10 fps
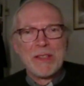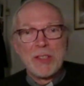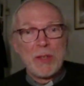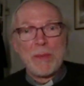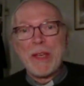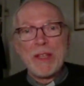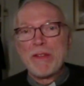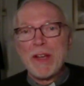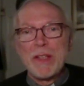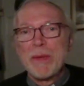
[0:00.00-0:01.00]
So at the beginning
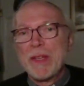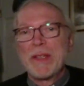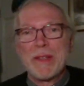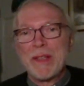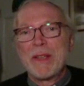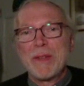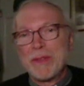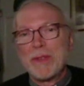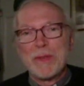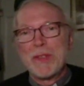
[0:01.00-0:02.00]
of Holy Week,
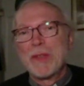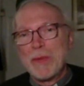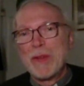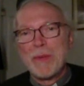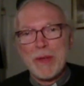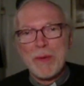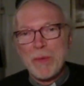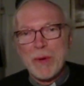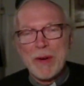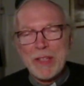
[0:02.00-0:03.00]
you know,
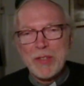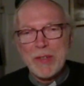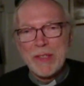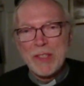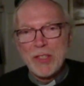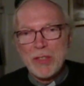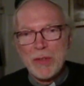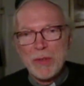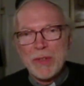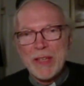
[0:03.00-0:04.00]
we're entering this
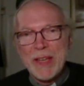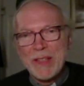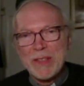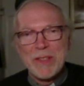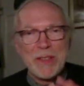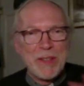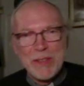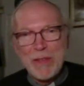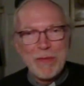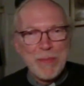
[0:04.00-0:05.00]
story, and
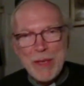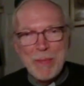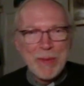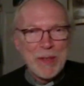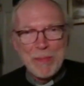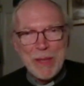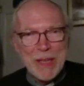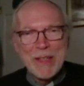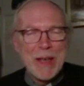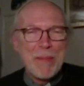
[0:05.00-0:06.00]
different people are
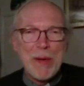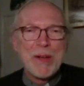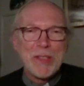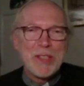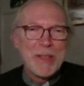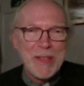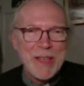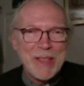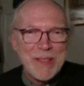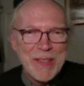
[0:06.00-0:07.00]
playing their parts
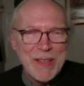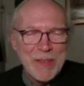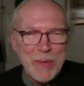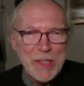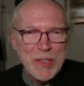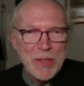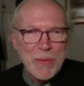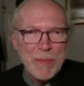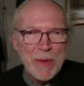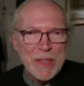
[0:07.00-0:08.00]
in ways that
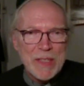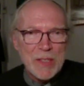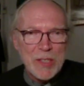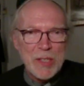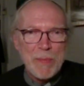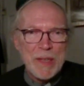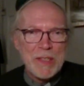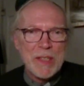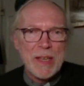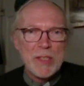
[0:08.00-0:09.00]
we might
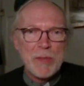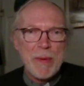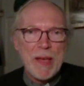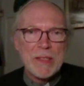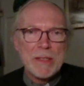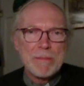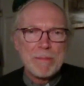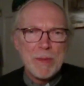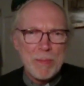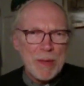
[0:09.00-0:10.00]
anticipate and expect.
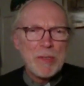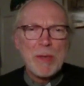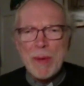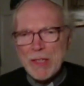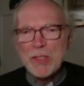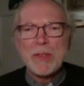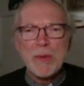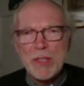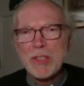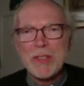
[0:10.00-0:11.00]
But perhaps it begs the
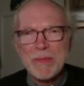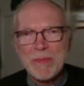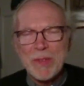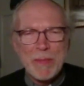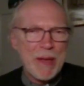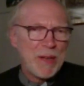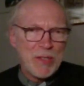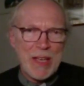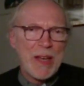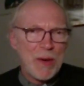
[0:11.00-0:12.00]
question, what
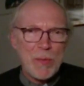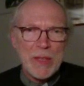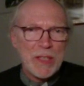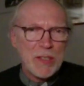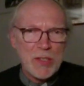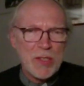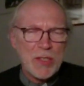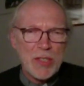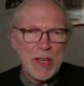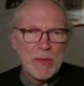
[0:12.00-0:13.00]
about our willingness to
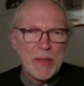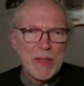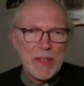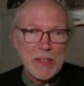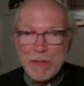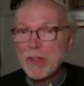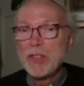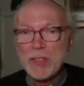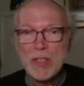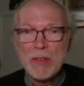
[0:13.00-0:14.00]
show
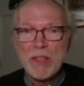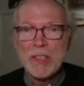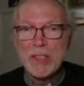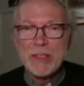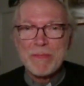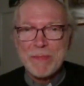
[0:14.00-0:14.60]
devotion to Christ?